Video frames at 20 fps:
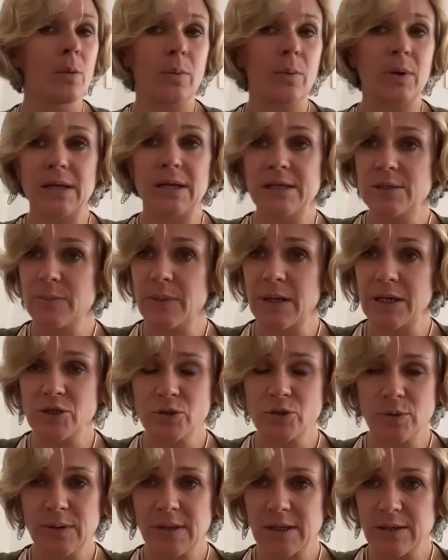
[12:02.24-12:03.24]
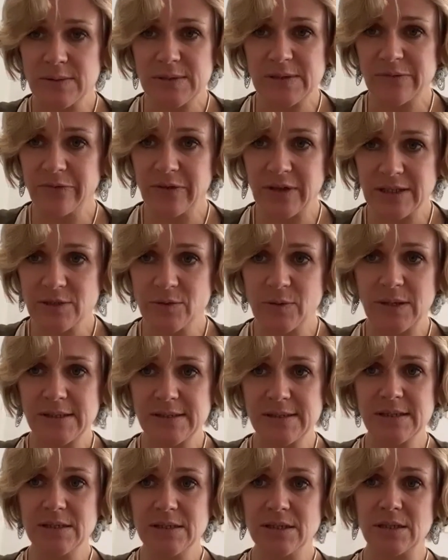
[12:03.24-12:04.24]
We need to make sure there is fair
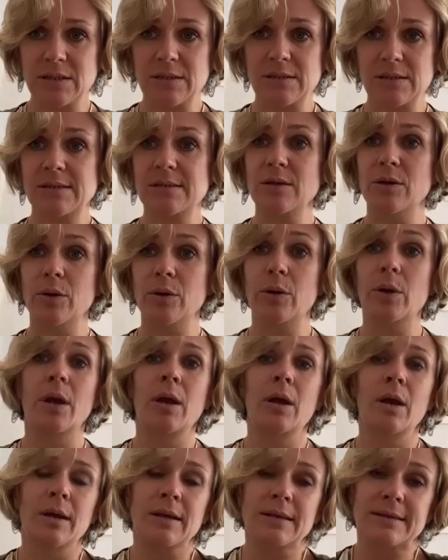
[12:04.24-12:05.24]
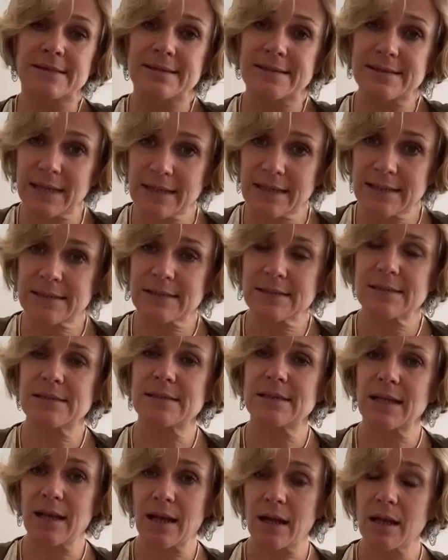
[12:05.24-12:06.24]
transition. So sectors
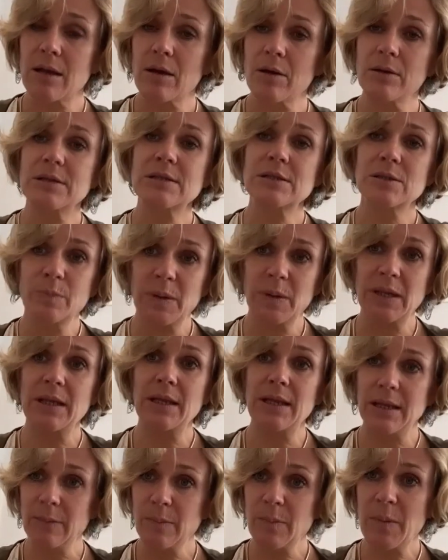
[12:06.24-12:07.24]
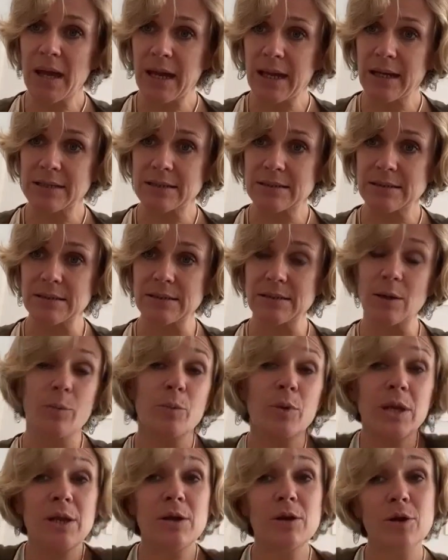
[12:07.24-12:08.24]
that are going to be impacted, and
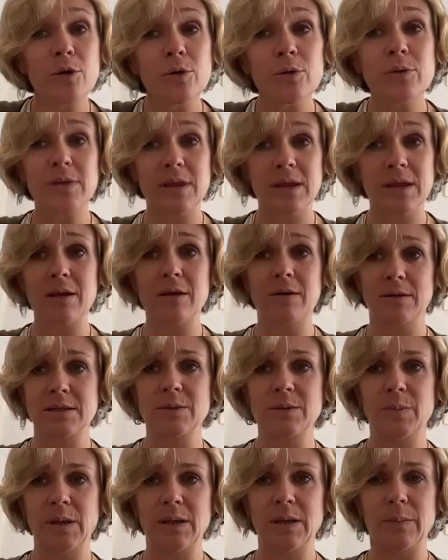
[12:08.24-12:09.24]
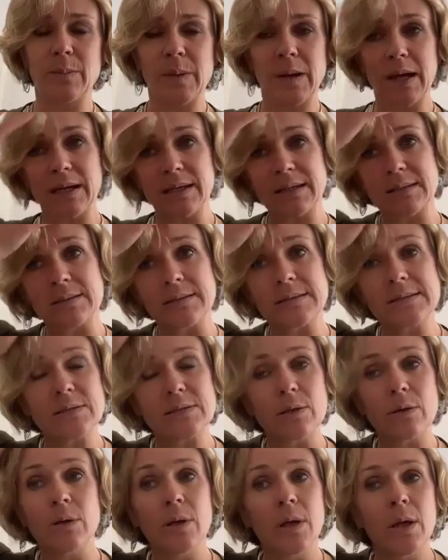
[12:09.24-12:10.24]
we know they're going to be impacted.
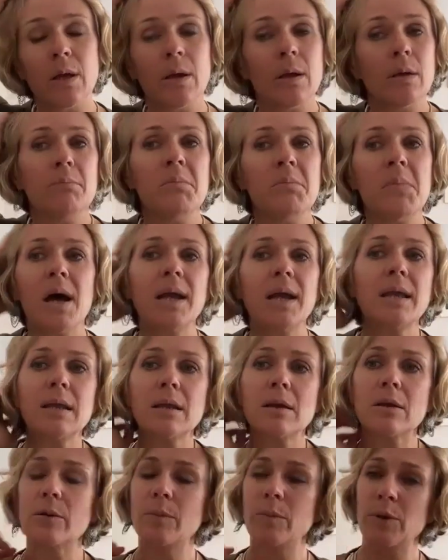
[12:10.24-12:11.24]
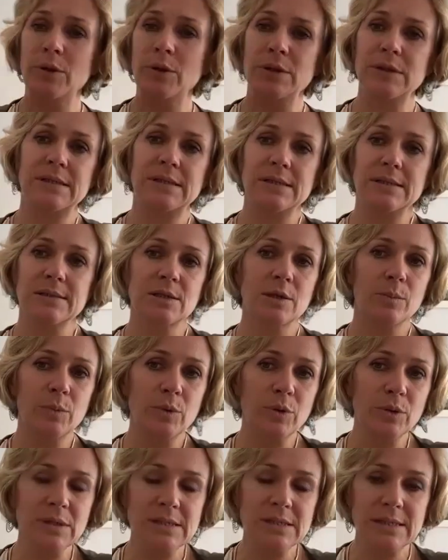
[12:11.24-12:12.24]
So mining communities,
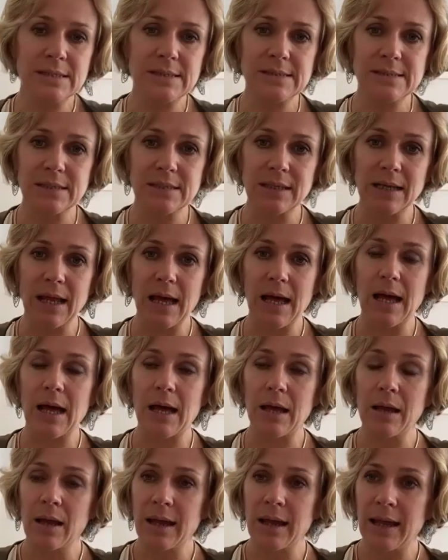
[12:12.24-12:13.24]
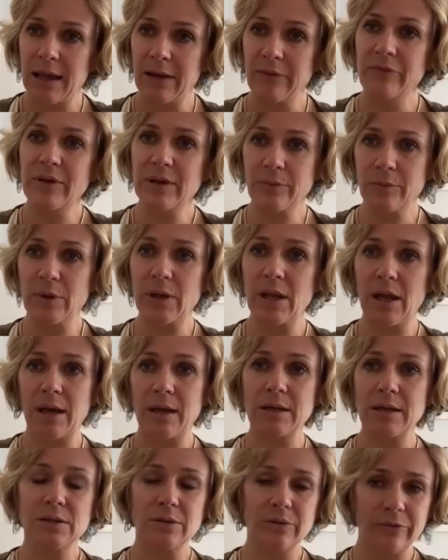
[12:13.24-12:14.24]
communities that are heavily
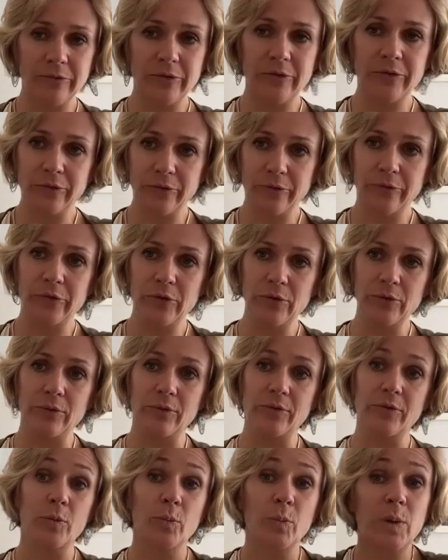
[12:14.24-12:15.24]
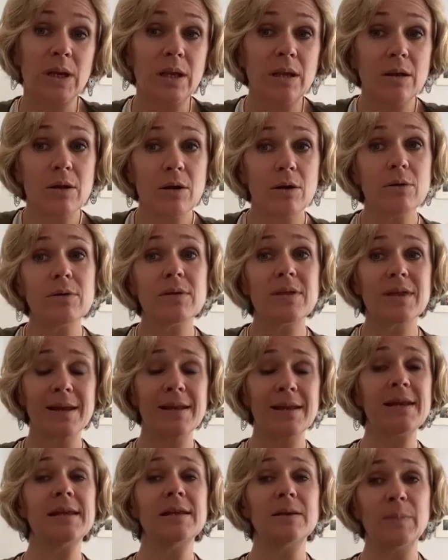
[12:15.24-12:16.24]
reliant on fossil fuels, we know they
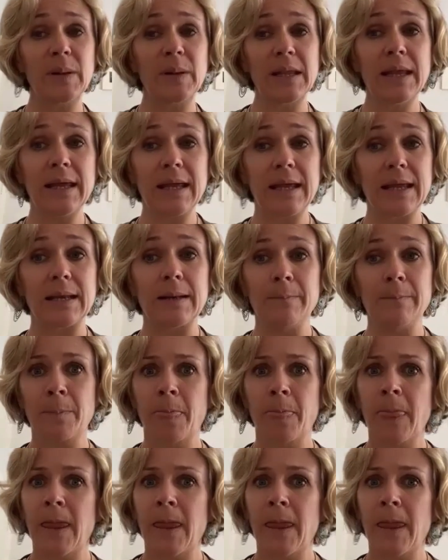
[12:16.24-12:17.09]
need a plan.